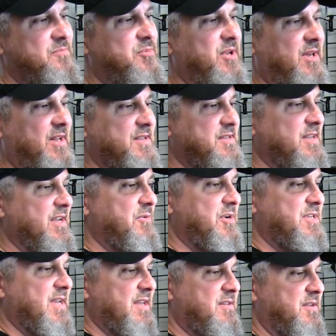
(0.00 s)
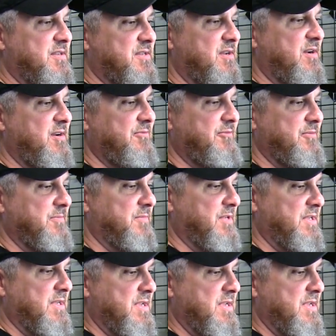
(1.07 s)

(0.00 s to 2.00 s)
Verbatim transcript: But let's say we take this off.